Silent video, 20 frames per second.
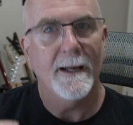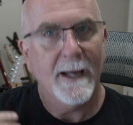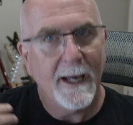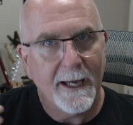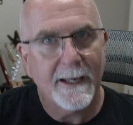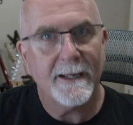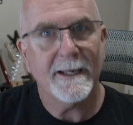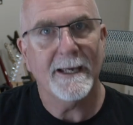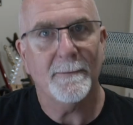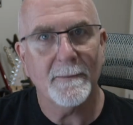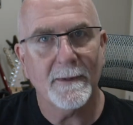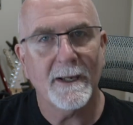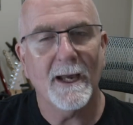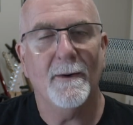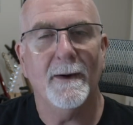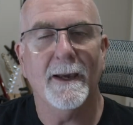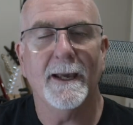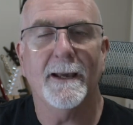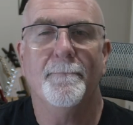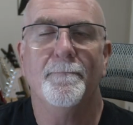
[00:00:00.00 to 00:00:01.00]
and keep
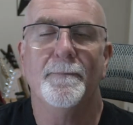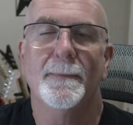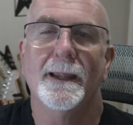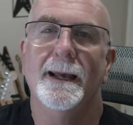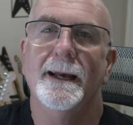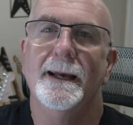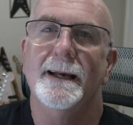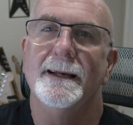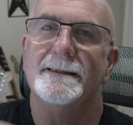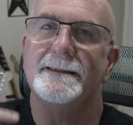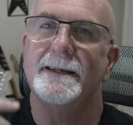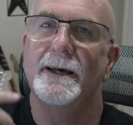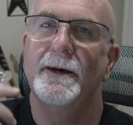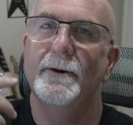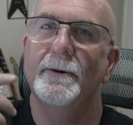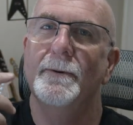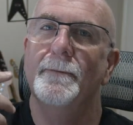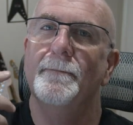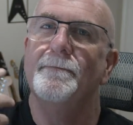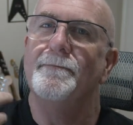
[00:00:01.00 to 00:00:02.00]
going.
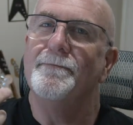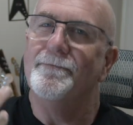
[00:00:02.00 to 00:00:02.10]
So